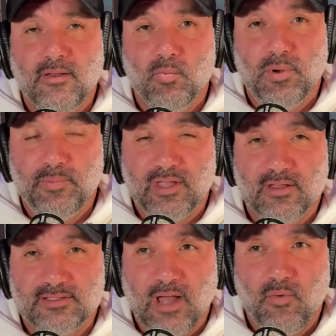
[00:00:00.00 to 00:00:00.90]
But
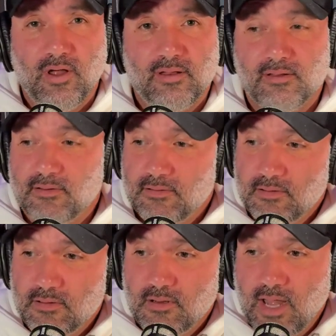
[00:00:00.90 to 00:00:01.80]
because I
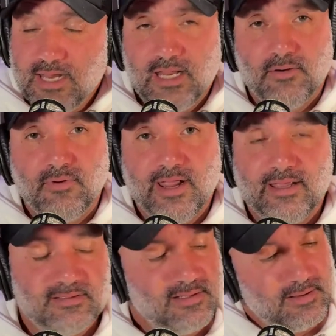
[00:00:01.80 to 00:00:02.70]
need a
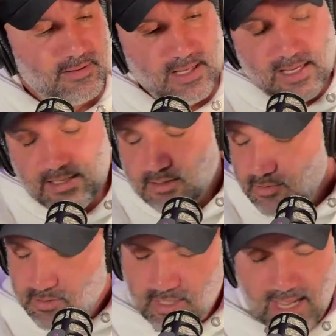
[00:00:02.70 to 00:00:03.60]
raise. And dude,
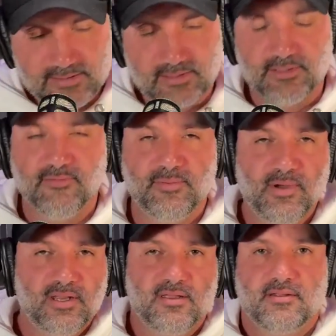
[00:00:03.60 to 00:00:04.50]
you guys deserve the money.